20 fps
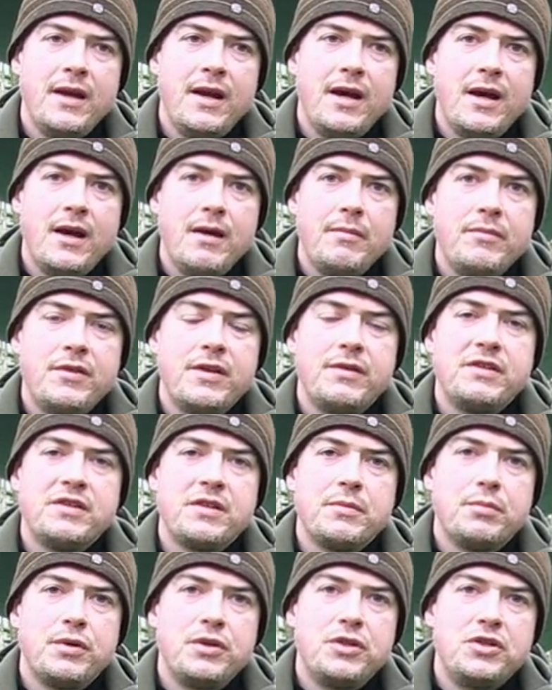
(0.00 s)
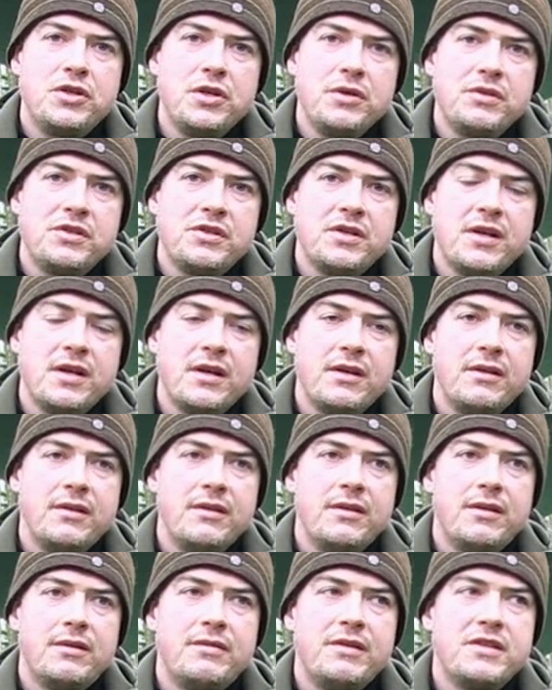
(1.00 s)
There is a producer.
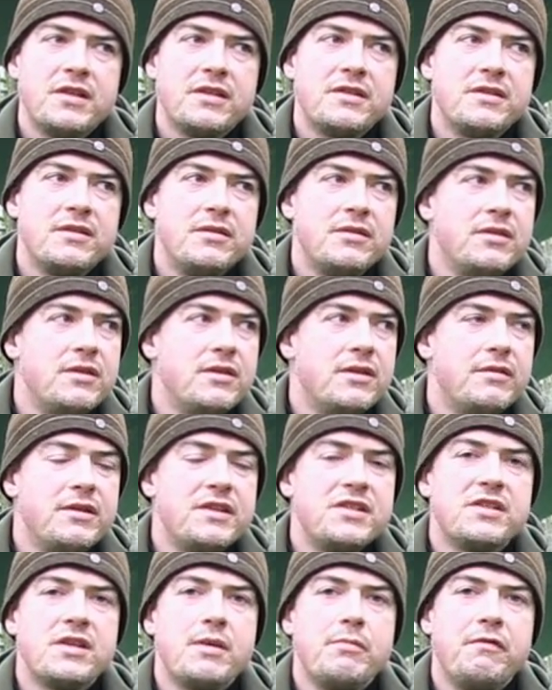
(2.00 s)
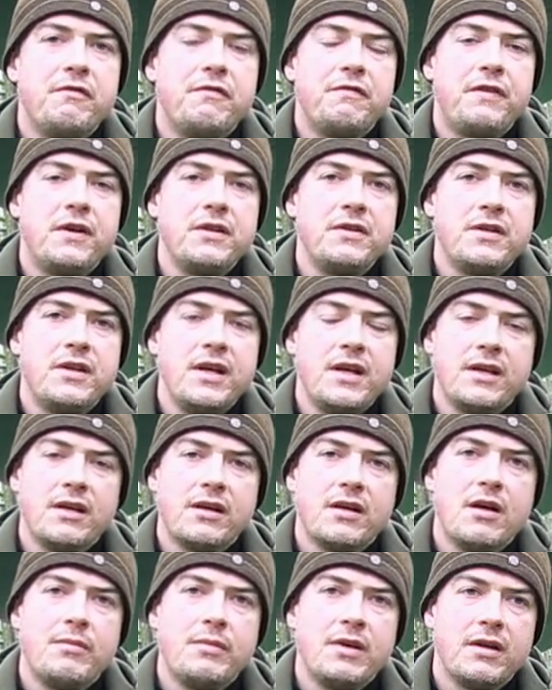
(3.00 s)
There is some
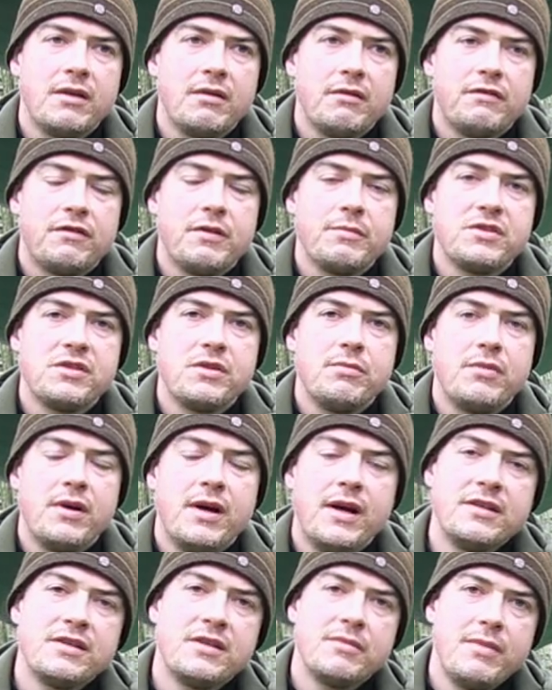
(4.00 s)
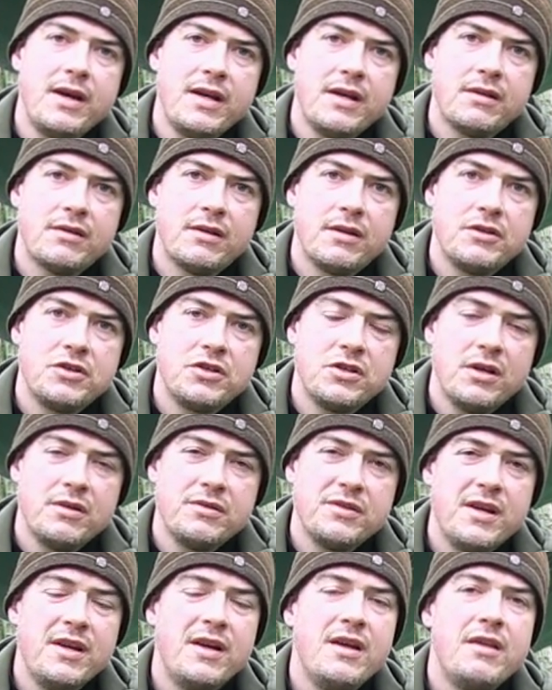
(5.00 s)
funding coming from somewhere to make those
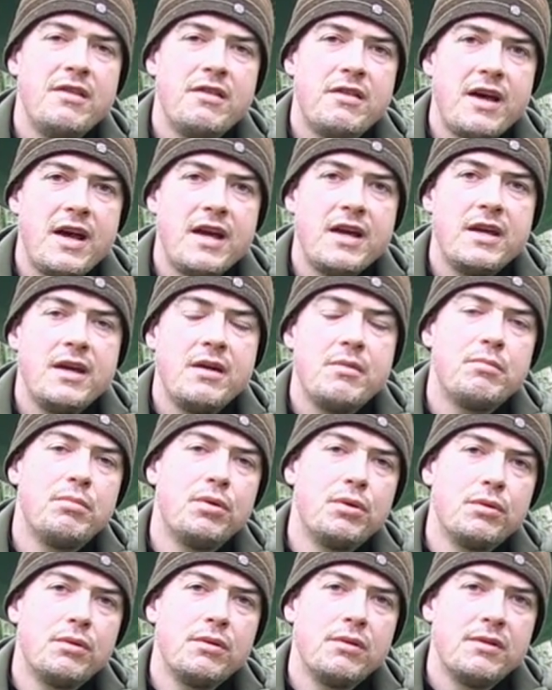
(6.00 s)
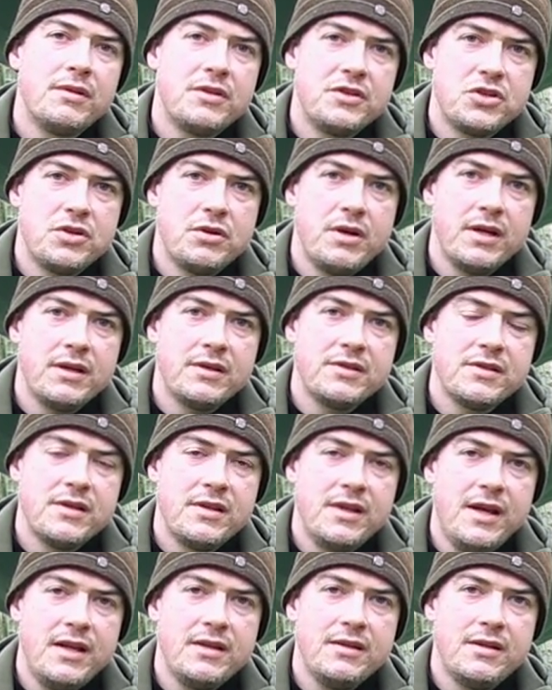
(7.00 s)
shows. They pull the strings
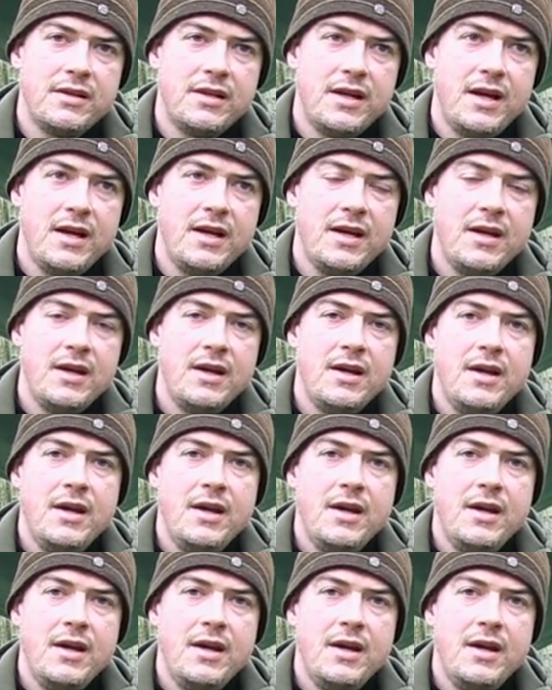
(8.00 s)
at the end of the day.